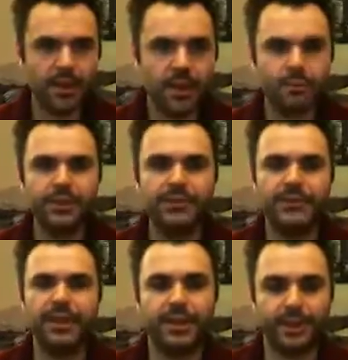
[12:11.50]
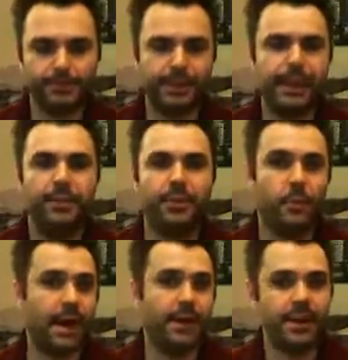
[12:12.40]
With fleet, you can pick up the
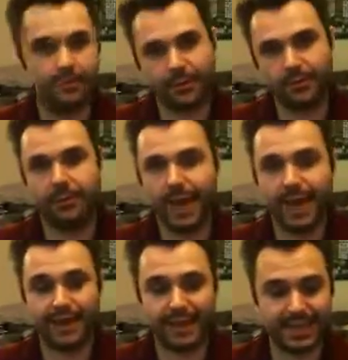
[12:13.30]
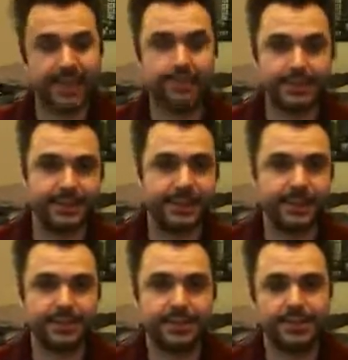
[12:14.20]
1 and reroll that and keep the
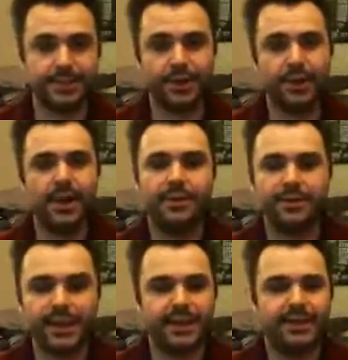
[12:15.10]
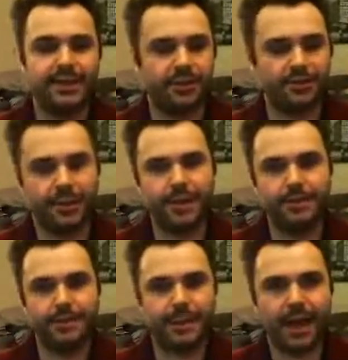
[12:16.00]
6. So fleet is an
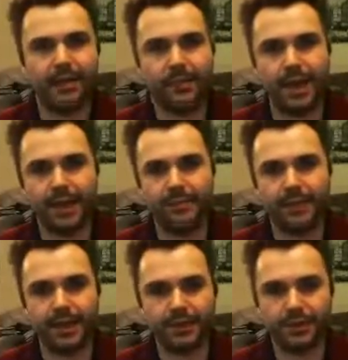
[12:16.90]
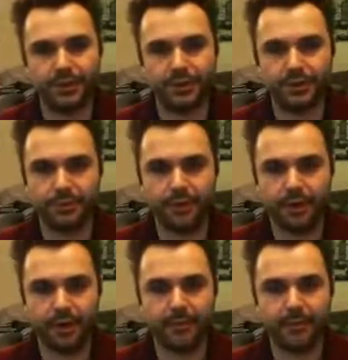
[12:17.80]
incredibly powerful way at making sure you
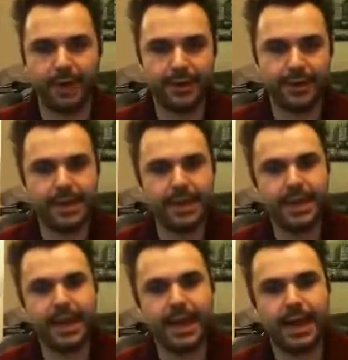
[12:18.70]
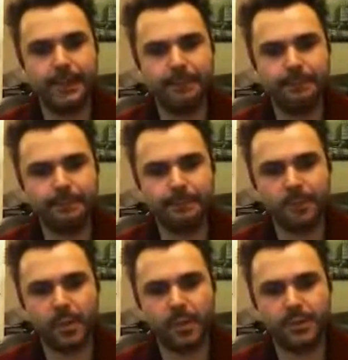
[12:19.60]
make combat.
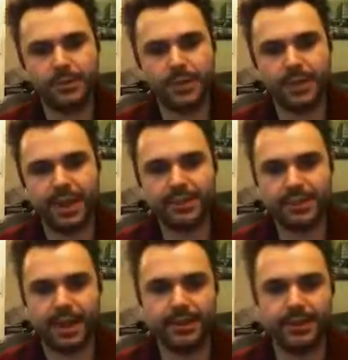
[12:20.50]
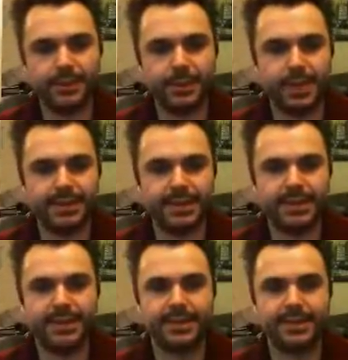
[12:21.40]
So the next kind of linchpin
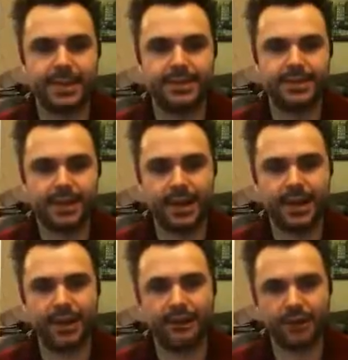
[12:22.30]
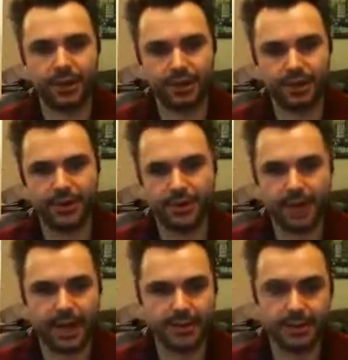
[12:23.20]
ICs, as I discussed earlier, you've got your
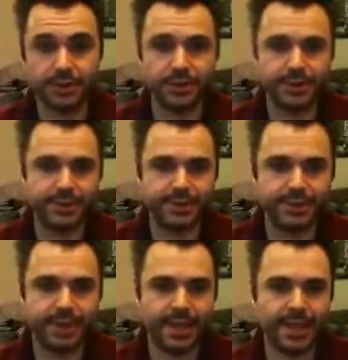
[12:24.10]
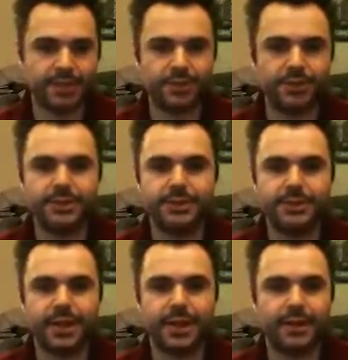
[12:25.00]
sorcerers.
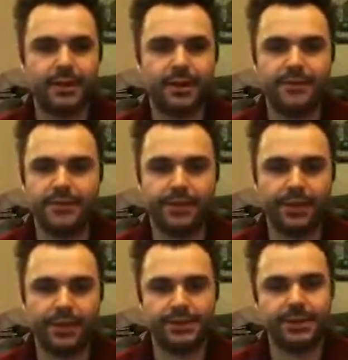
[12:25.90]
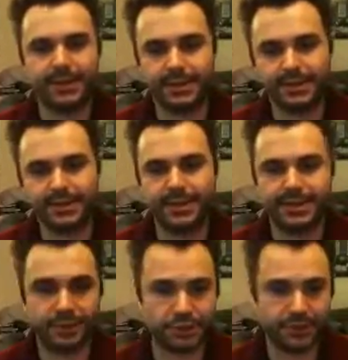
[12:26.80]
Sorcerers obviously bring things like, as I
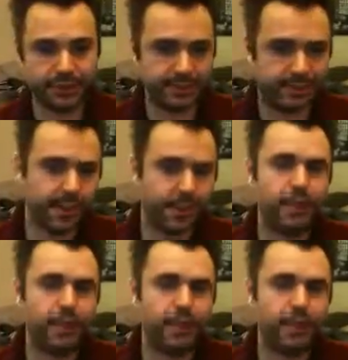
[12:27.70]
discussed, endurance.